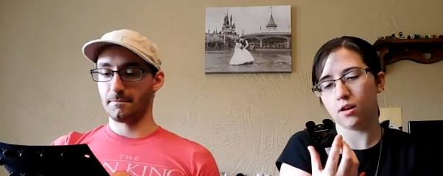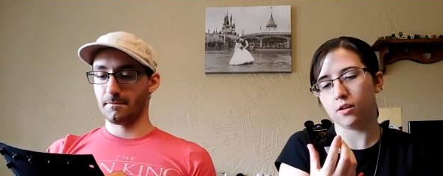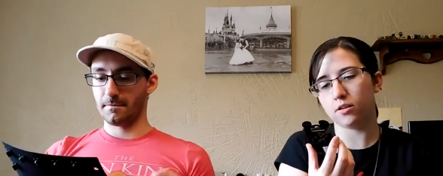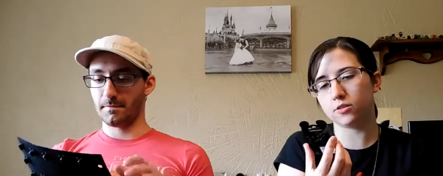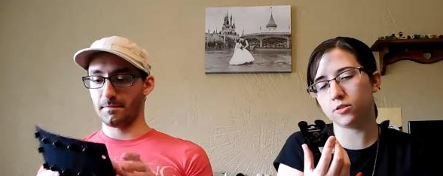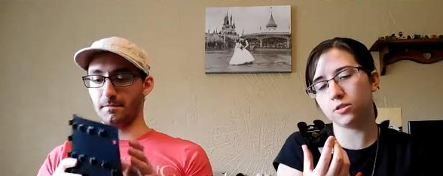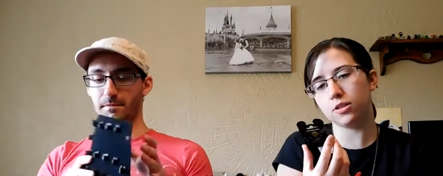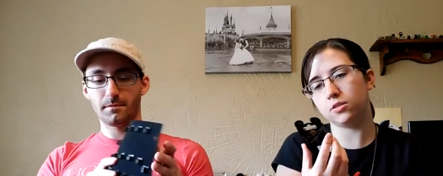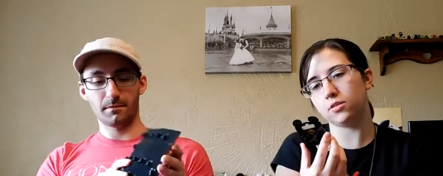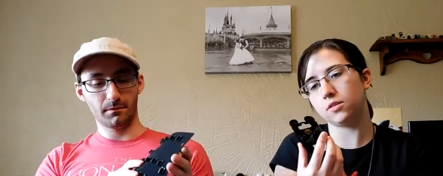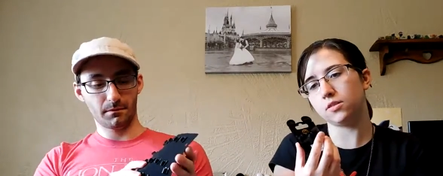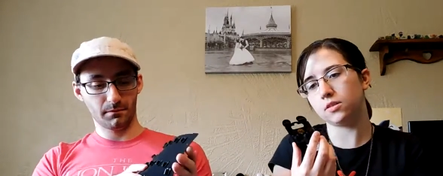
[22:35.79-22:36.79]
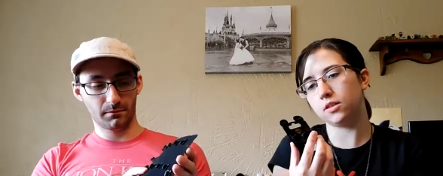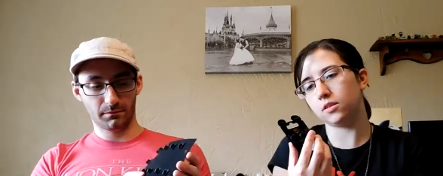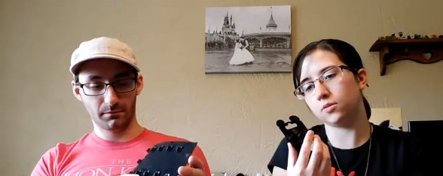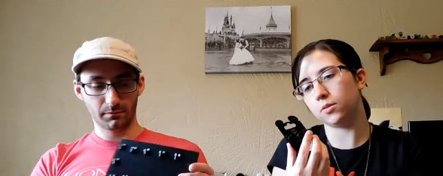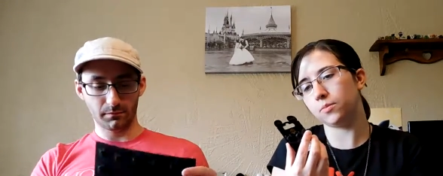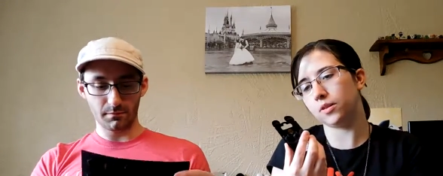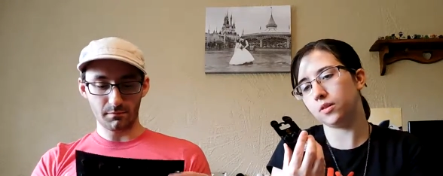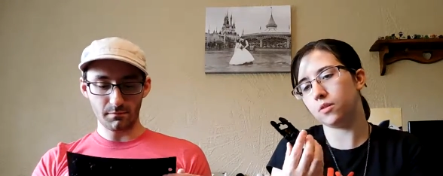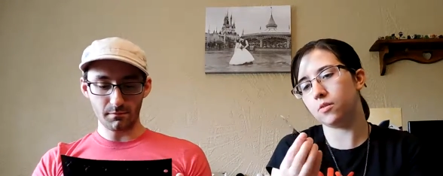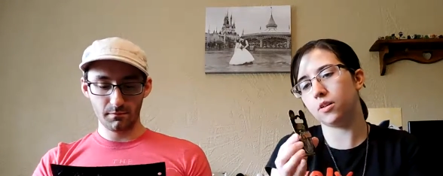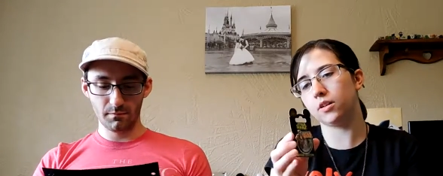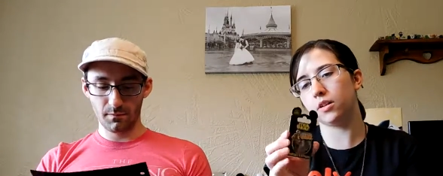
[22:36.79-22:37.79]
Speaker 1: R two D two, and C three P O
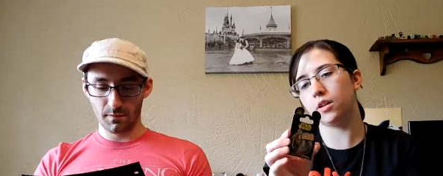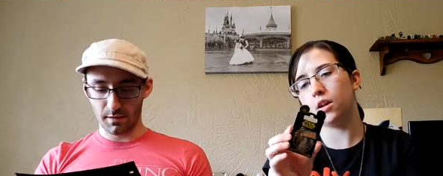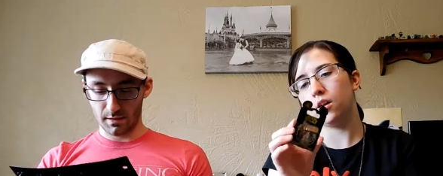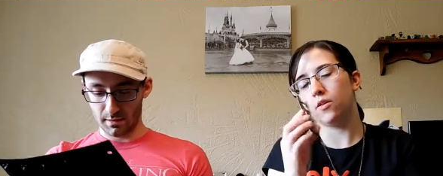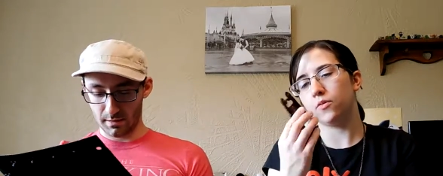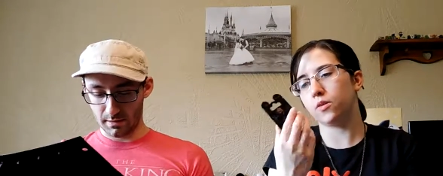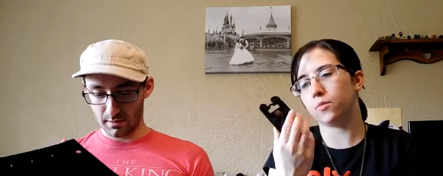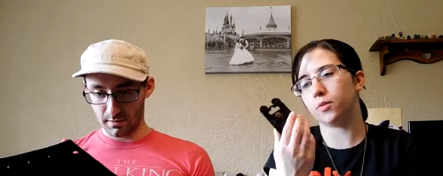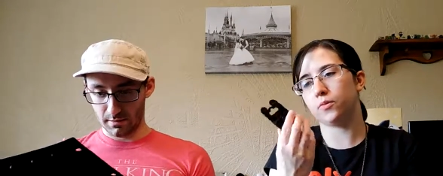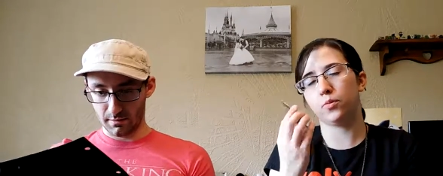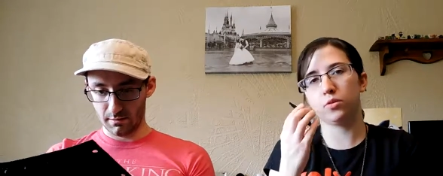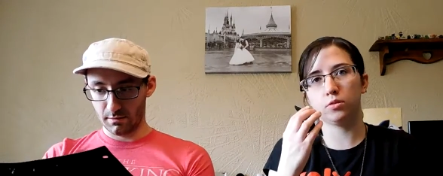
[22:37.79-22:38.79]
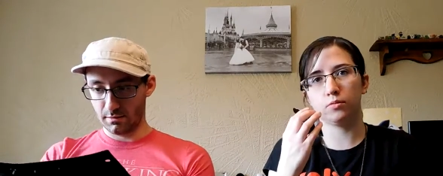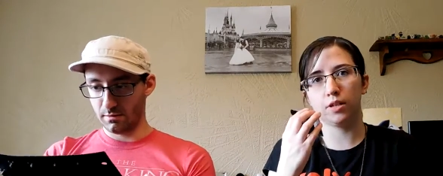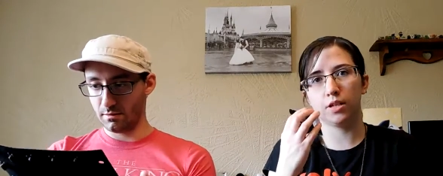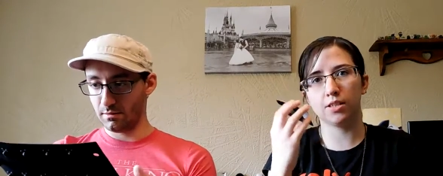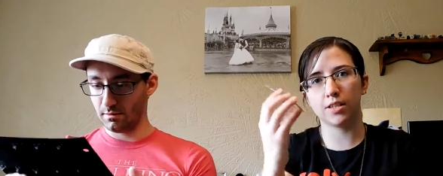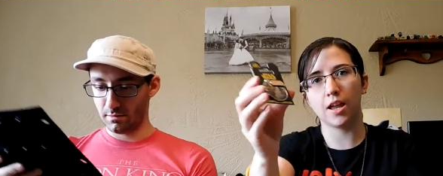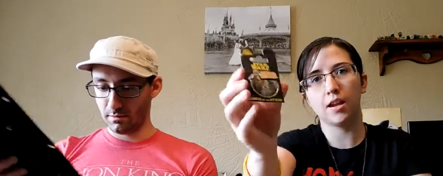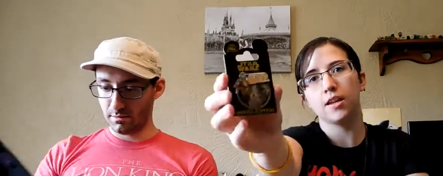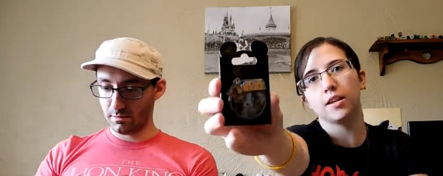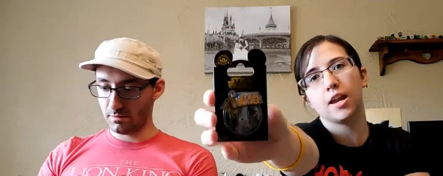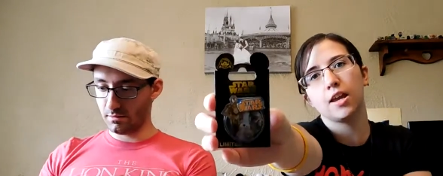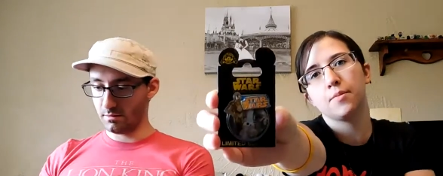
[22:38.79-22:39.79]
on it from The Force Awakens, and
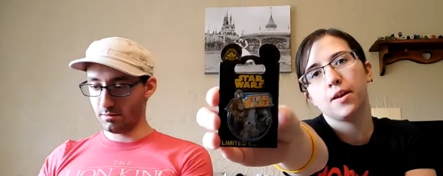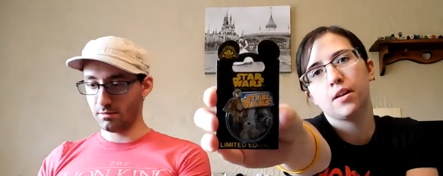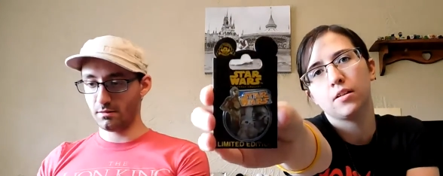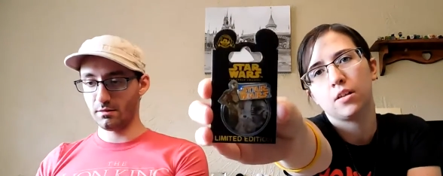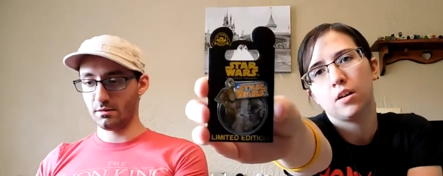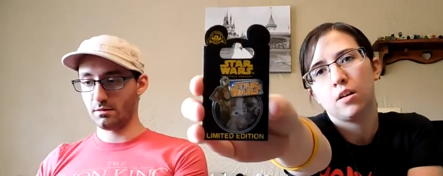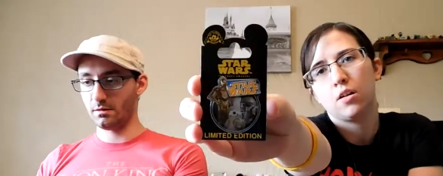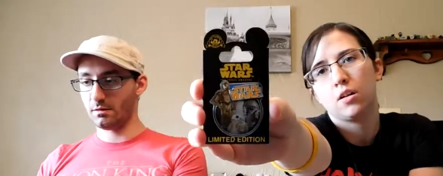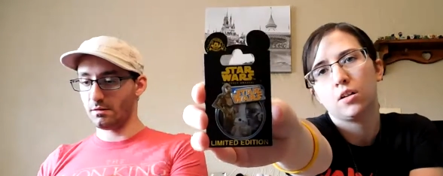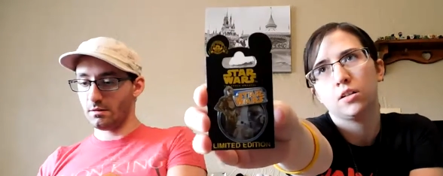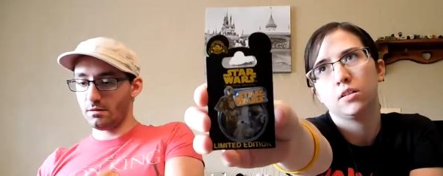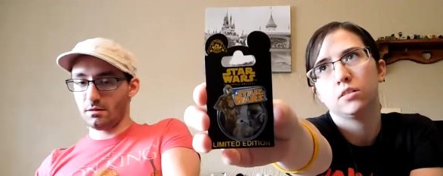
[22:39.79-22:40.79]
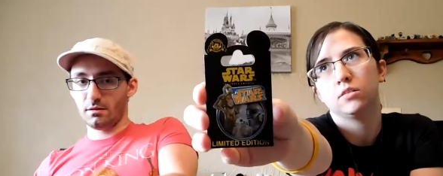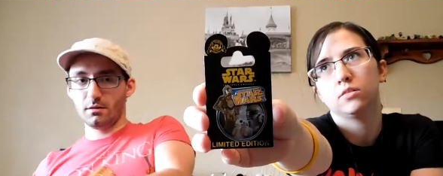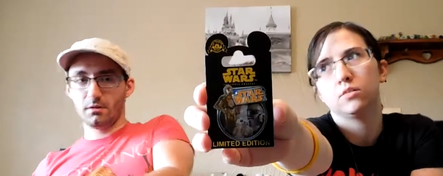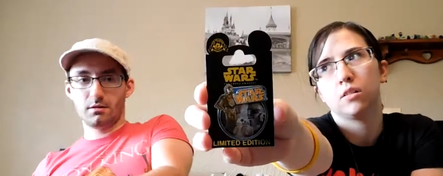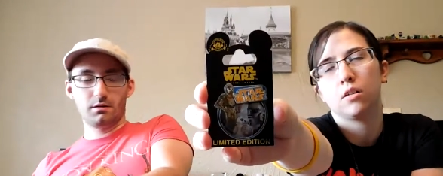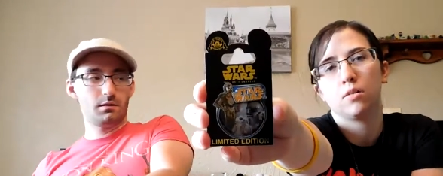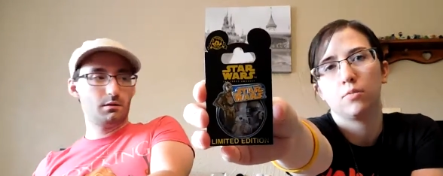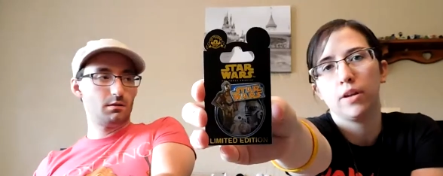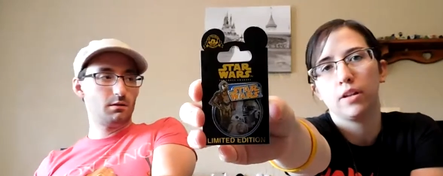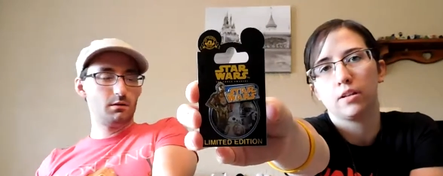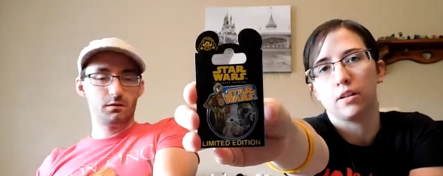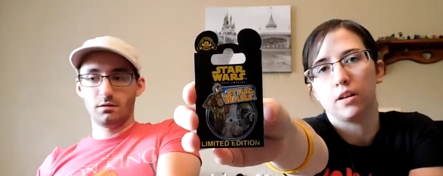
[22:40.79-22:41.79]
it came out on our
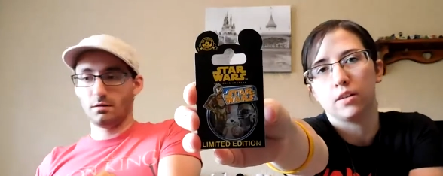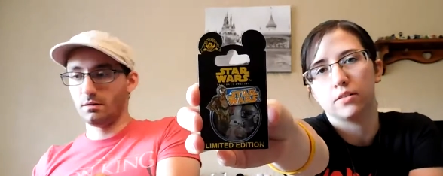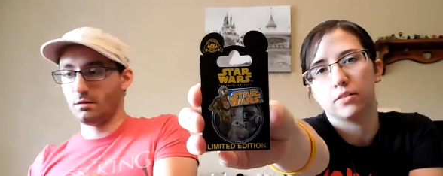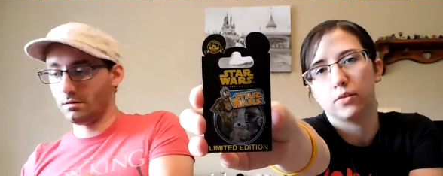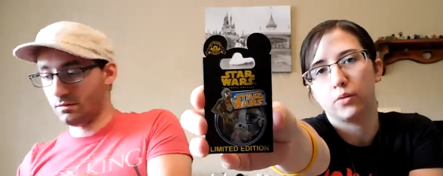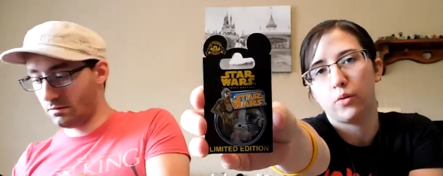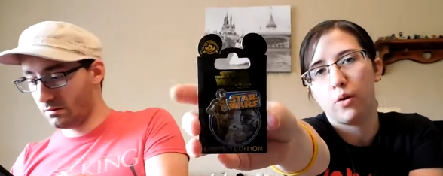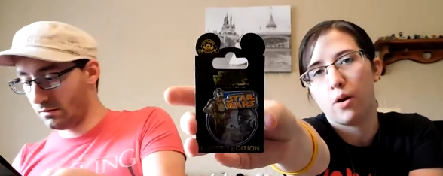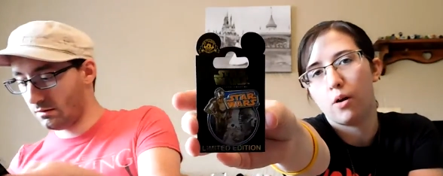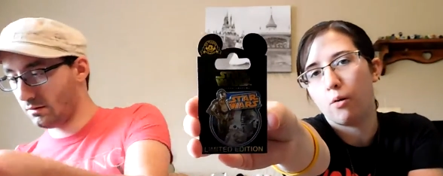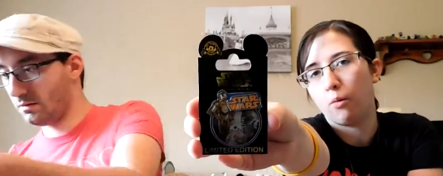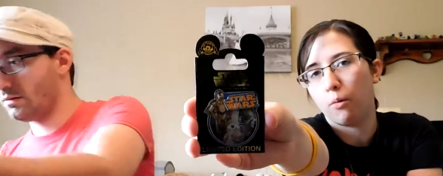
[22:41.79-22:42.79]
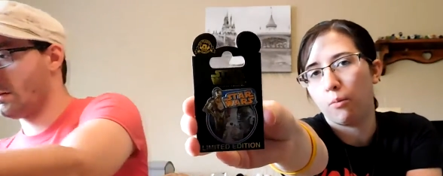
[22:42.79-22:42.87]
wedding day, so...